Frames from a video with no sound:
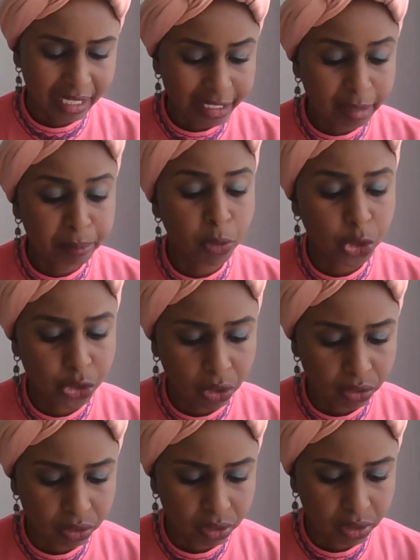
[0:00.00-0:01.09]
and then pushed
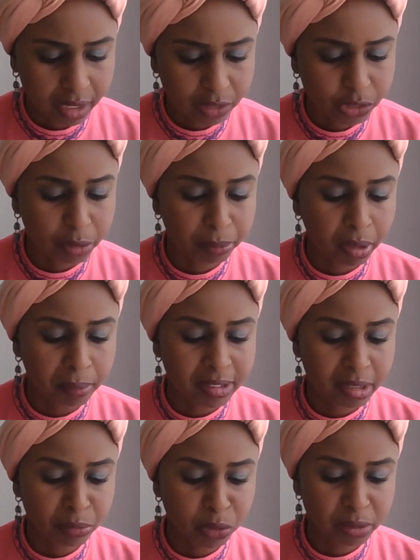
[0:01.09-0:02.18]
on to the
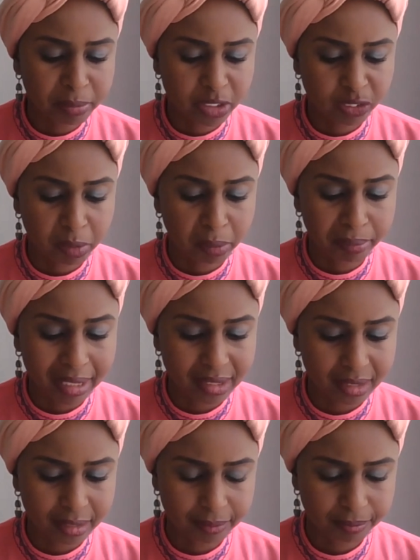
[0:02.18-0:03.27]
promised amusements of
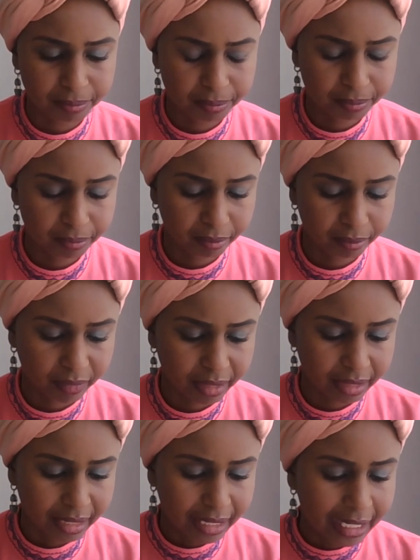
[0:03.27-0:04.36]
Mombasa.
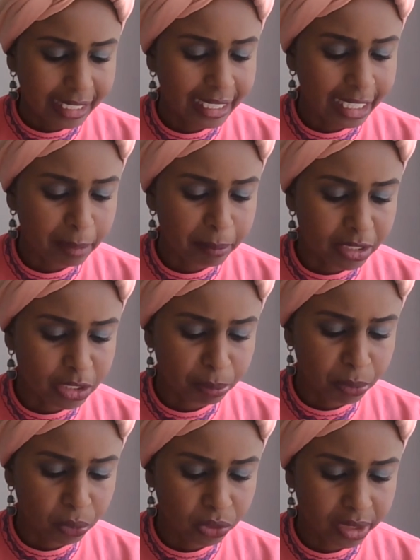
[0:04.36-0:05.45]
He labored as a
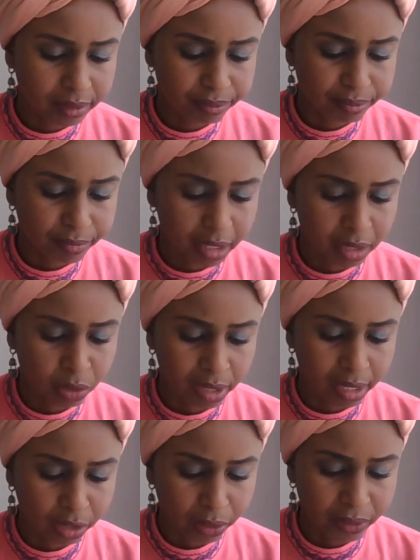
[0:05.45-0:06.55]
porter,
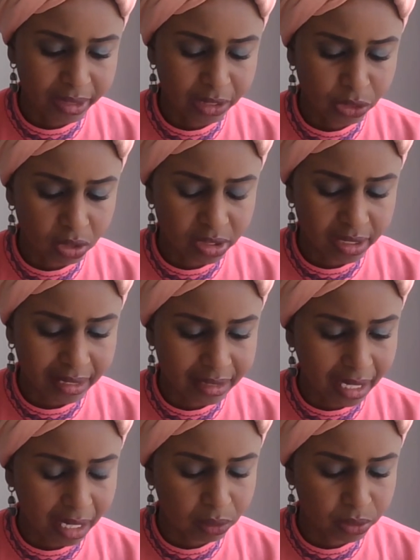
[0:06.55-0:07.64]
unloading dockside
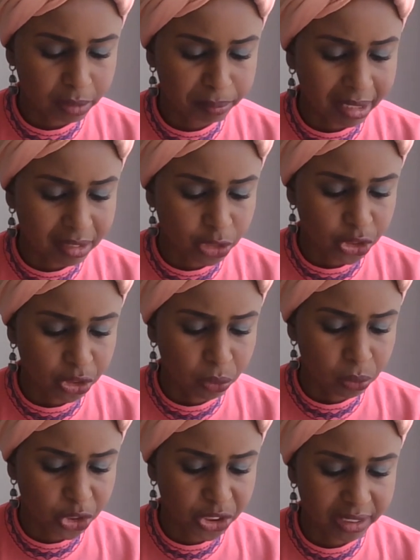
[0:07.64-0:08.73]
dhows and passenger
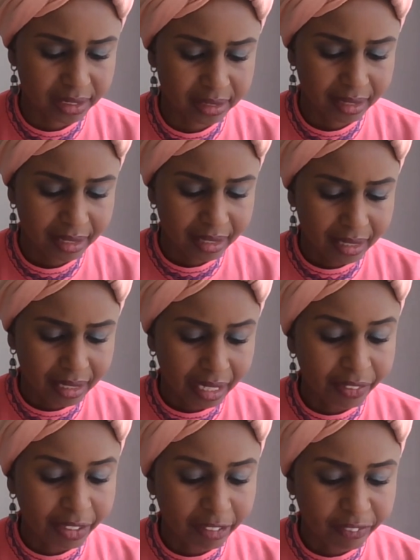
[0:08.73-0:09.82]
launches,
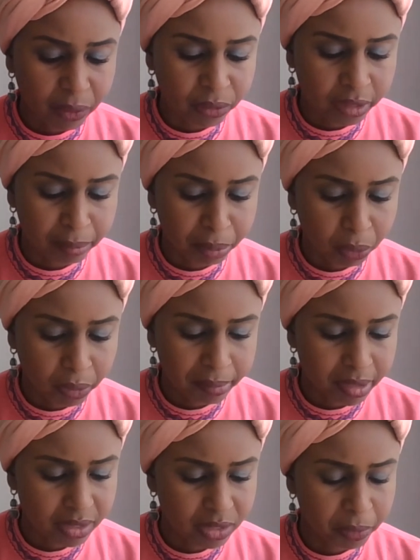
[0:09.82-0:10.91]
and then found
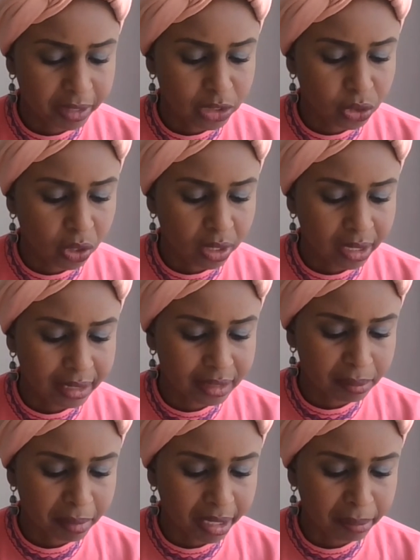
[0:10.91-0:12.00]
employment with a scholarly
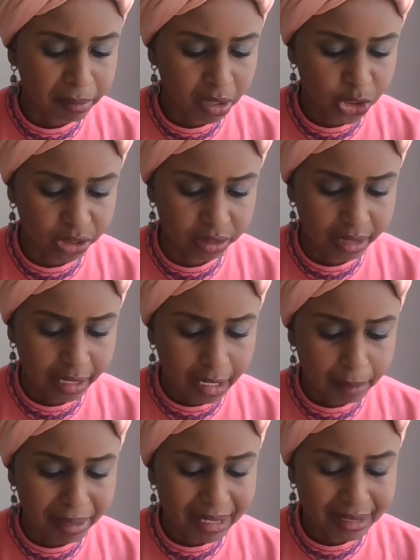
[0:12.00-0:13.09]
Somali merchant
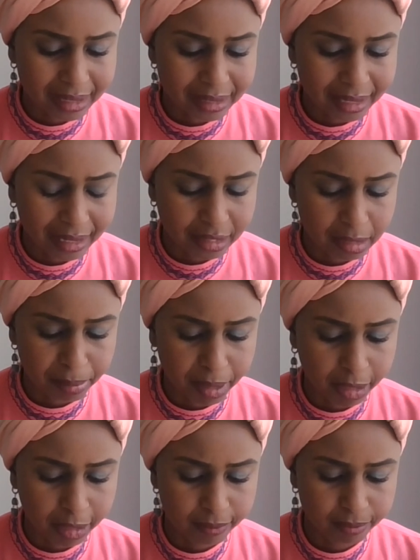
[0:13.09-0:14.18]
based in
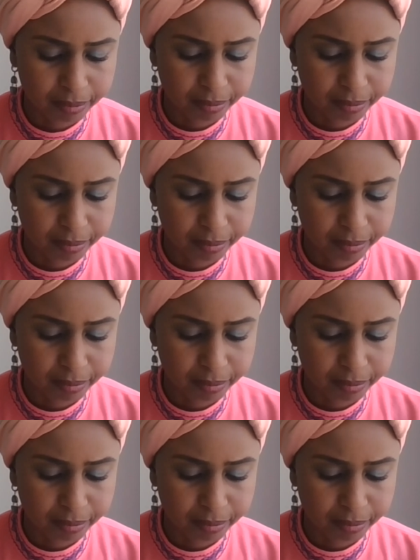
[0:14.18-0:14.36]
Zanzibar.